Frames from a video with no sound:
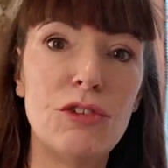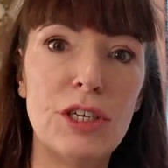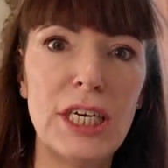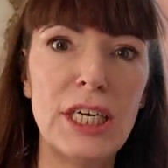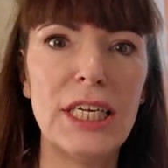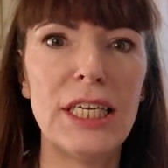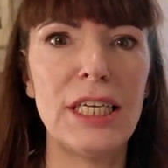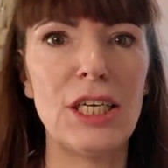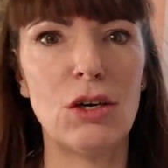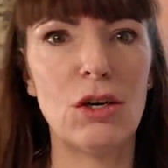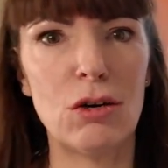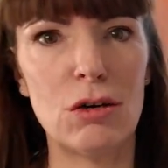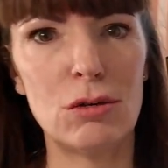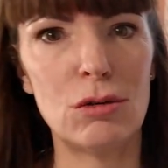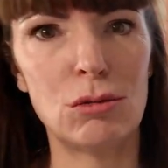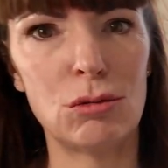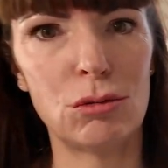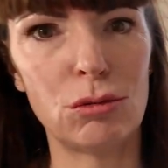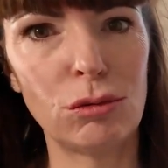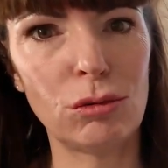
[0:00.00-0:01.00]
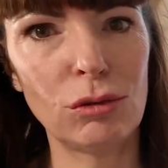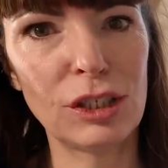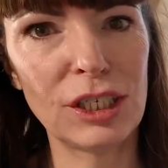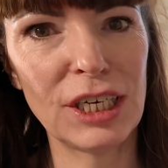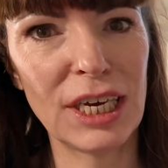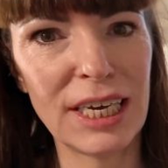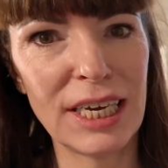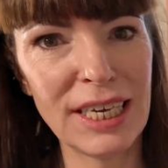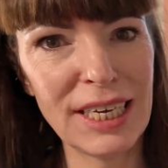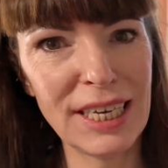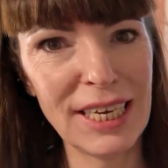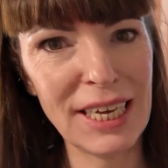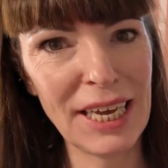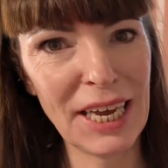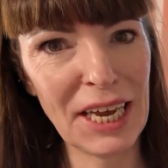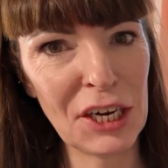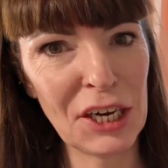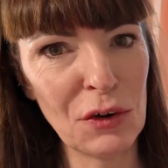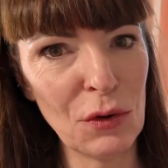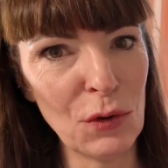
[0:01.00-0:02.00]
really old
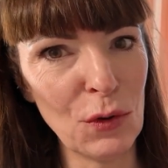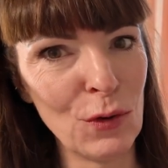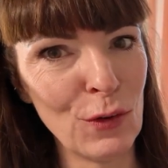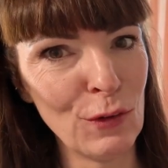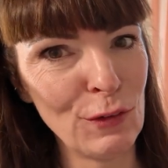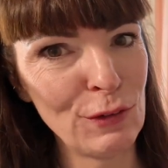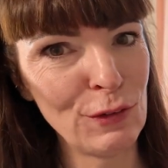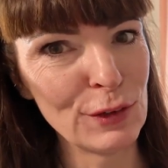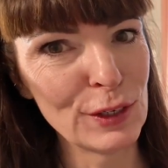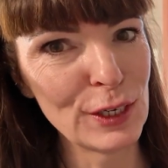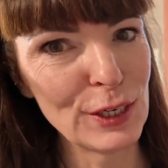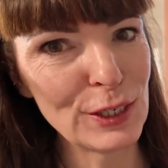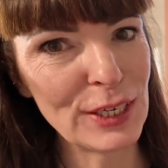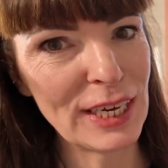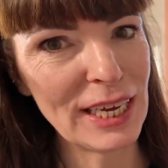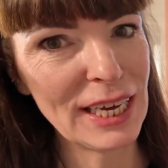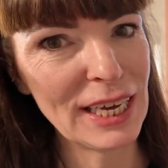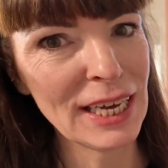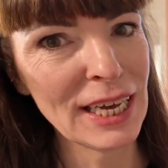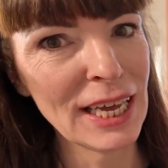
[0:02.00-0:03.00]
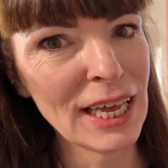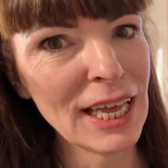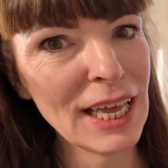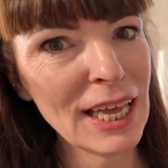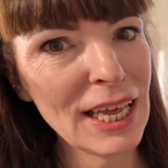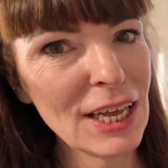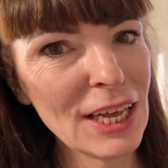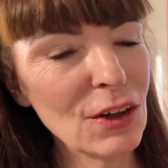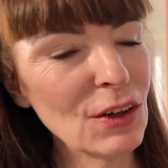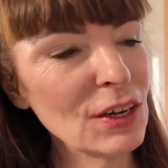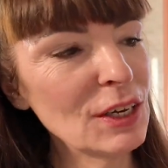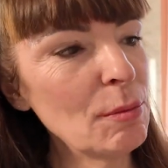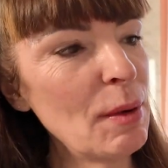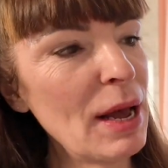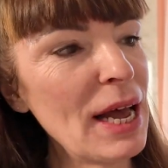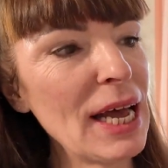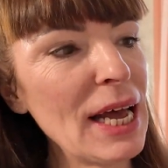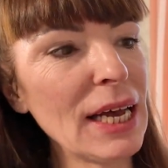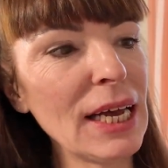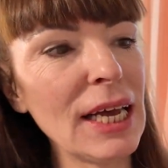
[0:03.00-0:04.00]
and awful looking on the
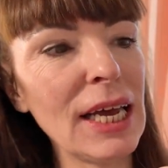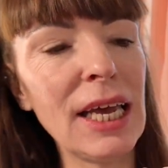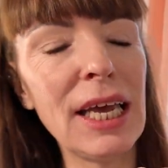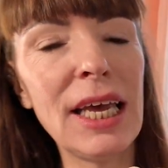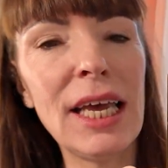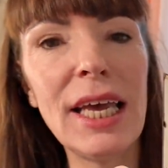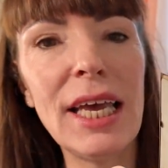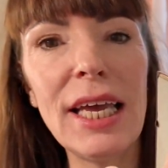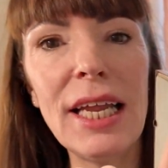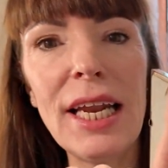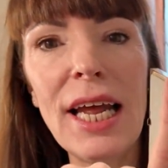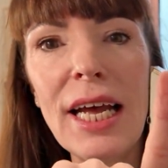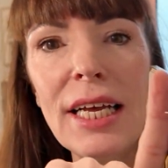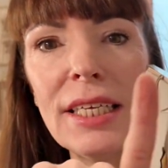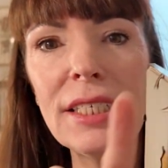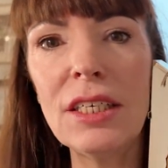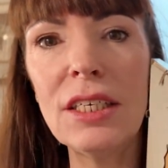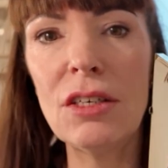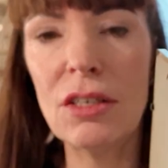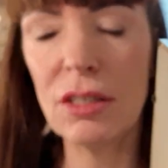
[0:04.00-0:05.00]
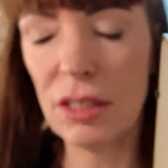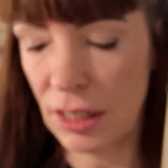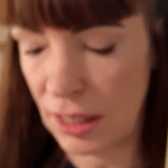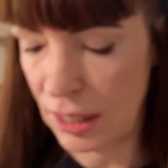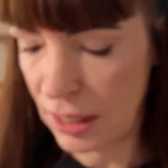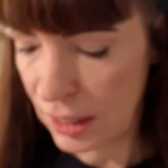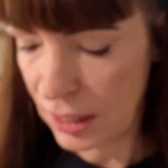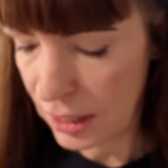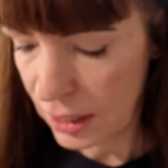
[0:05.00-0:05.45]
back, it has a hook.